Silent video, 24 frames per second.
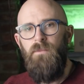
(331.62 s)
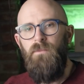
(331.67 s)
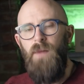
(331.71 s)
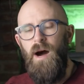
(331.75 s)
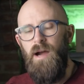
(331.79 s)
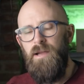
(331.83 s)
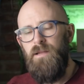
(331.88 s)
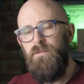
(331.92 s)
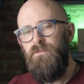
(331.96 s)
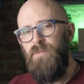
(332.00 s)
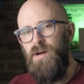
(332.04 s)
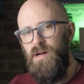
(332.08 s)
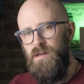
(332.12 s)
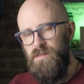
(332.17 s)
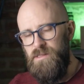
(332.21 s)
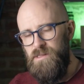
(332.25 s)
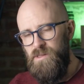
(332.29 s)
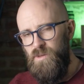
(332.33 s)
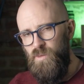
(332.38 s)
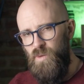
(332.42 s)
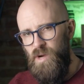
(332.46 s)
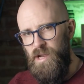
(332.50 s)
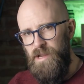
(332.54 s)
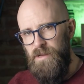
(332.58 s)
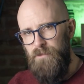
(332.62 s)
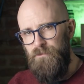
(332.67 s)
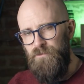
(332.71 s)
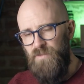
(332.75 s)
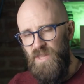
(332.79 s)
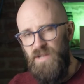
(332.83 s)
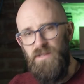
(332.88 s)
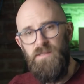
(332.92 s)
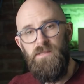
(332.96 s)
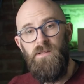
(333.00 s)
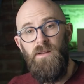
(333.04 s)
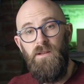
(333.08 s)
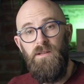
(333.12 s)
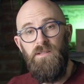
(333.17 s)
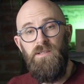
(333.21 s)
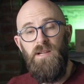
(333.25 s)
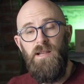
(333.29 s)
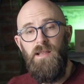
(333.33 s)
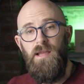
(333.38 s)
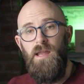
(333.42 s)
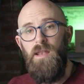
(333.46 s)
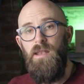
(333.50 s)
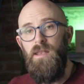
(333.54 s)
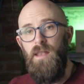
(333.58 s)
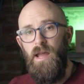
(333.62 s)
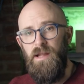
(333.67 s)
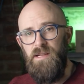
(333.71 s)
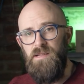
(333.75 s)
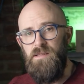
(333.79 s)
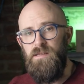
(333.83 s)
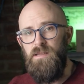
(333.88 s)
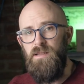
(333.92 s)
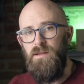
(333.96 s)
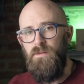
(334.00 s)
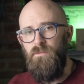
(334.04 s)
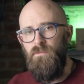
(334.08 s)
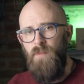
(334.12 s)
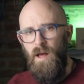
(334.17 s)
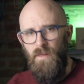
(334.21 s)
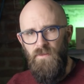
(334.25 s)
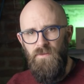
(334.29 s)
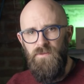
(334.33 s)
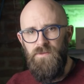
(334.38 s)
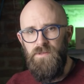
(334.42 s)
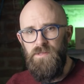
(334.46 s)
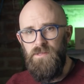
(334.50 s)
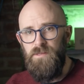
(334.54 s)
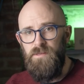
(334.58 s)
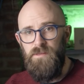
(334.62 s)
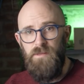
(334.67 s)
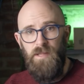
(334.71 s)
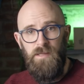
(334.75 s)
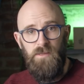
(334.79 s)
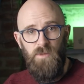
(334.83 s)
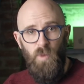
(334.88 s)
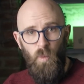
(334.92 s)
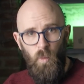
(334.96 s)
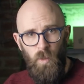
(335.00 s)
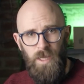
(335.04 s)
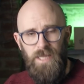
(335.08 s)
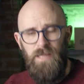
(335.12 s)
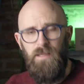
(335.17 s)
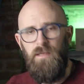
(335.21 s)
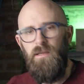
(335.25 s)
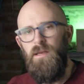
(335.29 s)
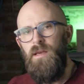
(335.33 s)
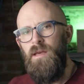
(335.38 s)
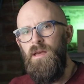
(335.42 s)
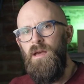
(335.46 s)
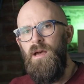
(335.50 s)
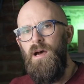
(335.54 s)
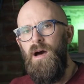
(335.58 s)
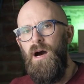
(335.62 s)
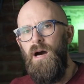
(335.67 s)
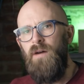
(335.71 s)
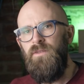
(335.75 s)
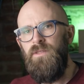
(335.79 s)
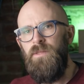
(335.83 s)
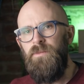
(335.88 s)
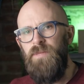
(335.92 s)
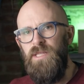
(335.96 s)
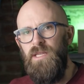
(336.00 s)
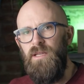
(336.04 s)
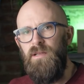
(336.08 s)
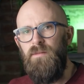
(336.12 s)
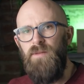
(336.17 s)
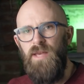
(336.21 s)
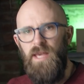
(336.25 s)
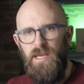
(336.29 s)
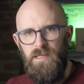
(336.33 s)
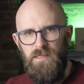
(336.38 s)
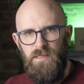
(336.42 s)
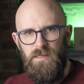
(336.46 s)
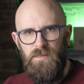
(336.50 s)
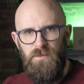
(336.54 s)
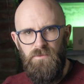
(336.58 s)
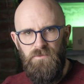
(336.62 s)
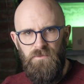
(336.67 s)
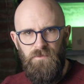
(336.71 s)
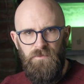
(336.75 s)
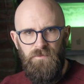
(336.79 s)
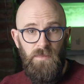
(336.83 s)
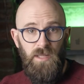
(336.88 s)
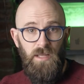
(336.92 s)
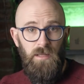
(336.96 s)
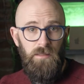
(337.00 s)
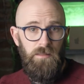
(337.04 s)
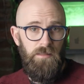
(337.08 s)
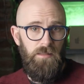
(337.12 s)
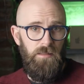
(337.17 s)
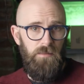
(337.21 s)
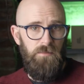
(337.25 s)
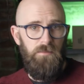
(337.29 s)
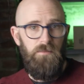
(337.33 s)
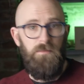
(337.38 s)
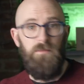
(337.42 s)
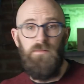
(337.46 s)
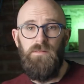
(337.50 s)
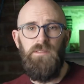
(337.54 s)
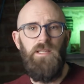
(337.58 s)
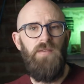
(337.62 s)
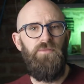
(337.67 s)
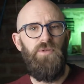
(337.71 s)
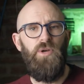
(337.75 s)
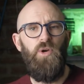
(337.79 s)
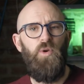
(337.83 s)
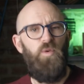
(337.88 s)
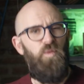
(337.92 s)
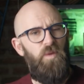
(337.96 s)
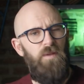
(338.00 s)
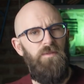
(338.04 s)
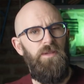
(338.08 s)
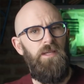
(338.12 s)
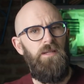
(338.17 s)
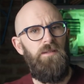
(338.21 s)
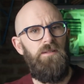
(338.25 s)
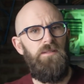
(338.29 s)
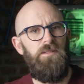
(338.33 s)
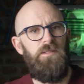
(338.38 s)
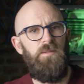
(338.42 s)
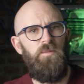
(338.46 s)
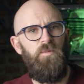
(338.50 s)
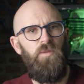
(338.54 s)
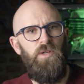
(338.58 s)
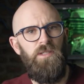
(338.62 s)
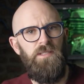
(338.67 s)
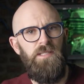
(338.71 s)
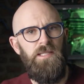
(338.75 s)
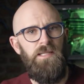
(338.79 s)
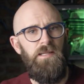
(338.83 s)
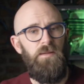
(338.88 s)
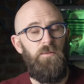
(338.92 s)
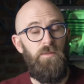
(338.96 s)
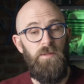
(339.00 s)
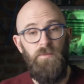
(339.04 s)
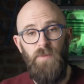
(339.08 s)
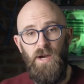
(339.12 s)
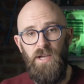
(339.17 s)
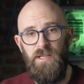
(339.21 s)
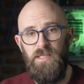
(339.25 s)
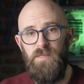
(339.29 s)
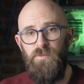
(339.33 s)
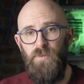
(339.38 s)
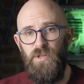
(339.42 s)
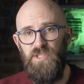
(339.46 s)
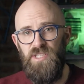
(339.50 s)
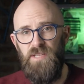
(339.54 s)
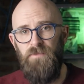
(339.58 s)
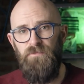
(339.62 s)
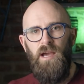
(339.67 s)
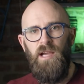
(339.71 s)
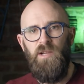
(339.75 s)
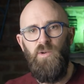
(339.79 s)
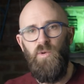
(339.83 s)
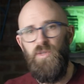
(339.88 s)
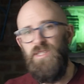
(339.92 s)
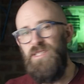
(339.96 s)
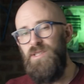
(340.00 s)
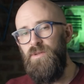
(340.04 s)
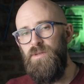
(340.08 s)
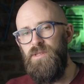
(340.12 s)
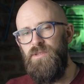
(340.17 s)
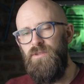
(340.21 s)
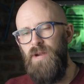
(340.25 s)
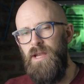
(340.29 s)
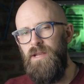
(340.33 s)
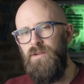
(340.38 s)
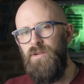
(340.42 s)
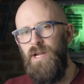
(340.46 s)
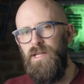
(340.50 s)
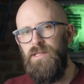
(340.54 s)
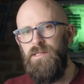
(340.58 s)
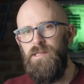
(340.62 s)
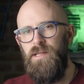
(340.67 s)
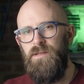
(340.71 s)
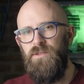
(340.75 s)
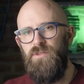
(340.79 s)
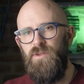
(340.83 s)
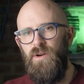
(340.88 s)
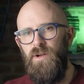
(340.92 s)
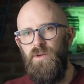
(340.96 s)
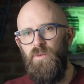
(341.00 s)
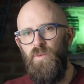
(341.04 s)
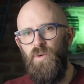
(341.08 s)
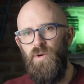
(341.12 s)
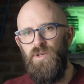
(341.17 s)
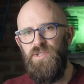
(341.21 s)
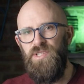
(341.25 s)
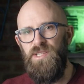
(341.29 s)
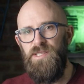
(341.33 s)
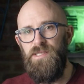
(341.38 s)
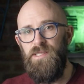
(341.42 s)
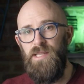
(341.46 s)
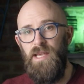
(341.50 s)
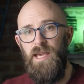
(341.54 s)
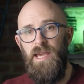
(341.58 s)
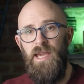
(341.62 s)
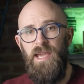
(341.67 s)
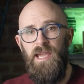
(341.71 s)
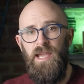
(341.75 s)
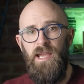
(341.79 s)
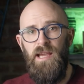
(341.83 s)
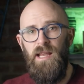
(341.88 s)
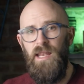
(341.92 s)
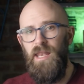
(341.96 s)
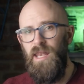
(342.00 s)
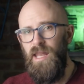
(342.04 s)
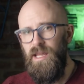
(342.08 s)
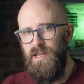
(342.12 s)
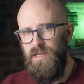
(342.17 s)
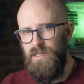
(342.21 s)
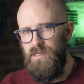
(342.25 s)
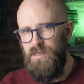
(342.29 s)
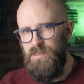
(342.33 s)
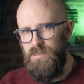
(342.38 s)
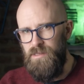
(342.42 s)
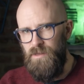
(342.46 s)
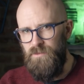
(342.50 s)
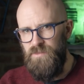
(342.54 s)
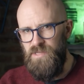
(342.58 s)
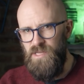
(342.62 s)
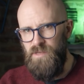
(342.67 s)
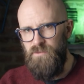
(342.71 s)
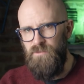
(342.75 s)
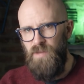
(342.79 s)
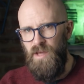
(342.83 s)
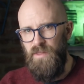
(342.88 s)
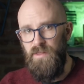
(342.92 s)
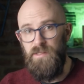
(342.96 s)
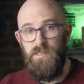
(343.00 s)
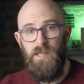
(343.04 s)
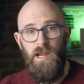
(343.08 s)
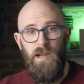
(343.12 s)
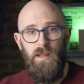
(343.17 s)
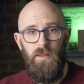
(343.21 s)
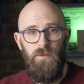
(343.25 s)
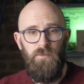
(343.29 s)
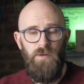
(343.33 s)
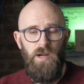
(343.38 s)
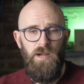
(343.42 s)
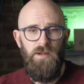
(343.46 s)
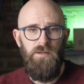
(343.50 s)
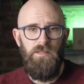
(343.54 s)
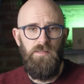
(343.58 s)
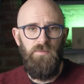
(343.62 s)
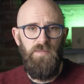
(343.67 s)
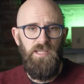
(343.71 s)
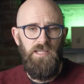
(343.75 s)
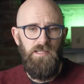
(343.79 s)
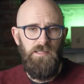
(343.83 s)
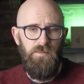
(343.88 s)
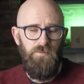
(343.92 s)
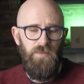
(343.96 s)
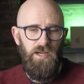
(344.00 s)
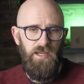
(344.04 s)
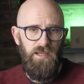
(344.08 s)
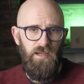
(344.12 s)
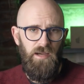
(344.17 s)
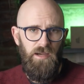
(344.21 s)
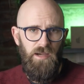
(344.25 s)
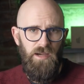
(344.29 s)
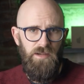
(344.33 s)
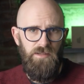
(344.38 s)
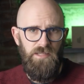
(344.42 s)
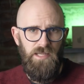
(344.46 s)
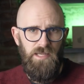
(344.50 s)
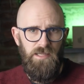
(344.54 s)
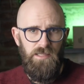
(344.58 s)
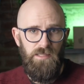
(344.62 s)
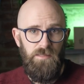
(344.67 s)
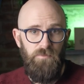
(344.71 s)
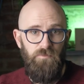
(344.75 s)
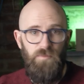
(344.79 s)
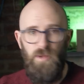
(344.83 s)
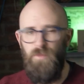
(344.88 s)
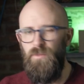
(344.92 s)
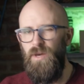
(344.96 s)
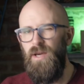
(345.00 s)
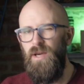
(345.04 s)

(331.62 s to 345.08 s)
Mike passed away, an astonishing 19 months and a week after being beheaded. Olsen never revealed what he did with Mike's body. According to his great-grandson Troy Waters, he likely dumped it by the side of the road to be eaten by coyotes. But